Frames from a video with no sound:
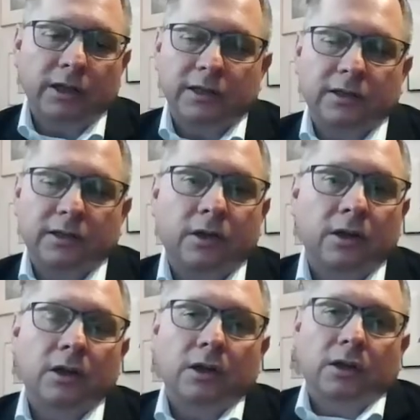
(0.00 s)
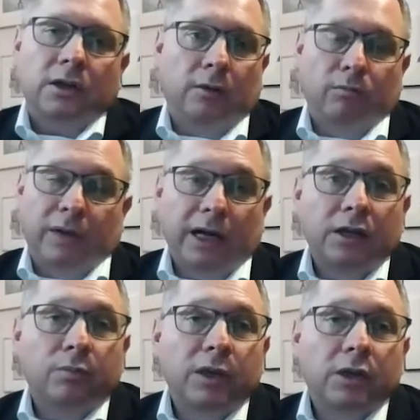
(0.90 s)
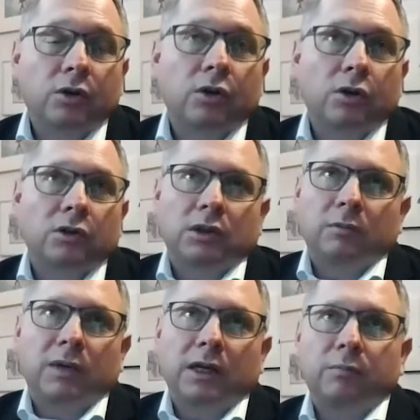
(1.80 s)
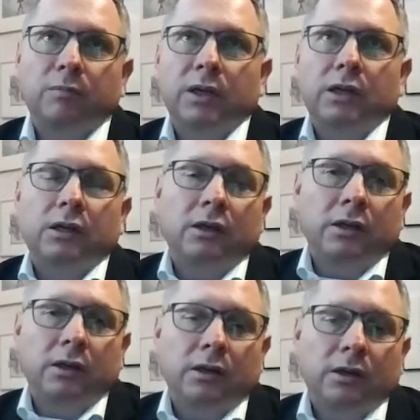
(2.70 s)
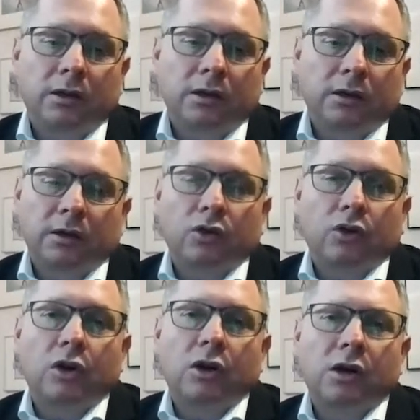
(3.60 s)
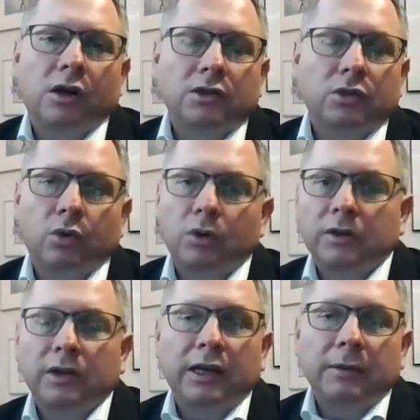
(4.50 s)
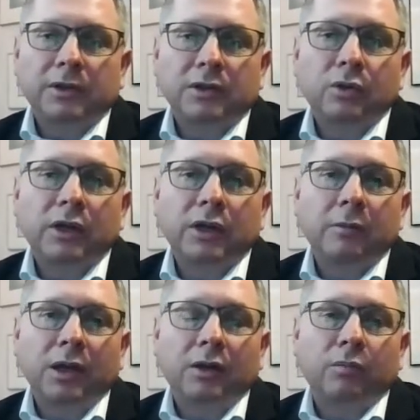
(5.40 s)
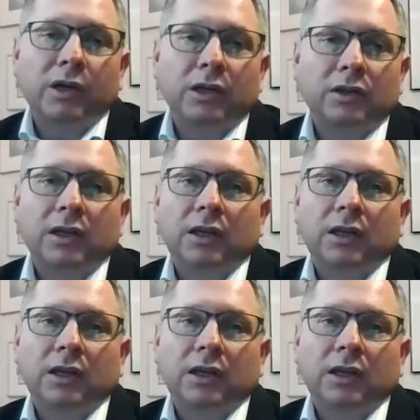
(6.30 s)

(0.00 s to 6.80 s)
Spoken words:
asset. It might be gold, it might be cars, old timers, you name it, but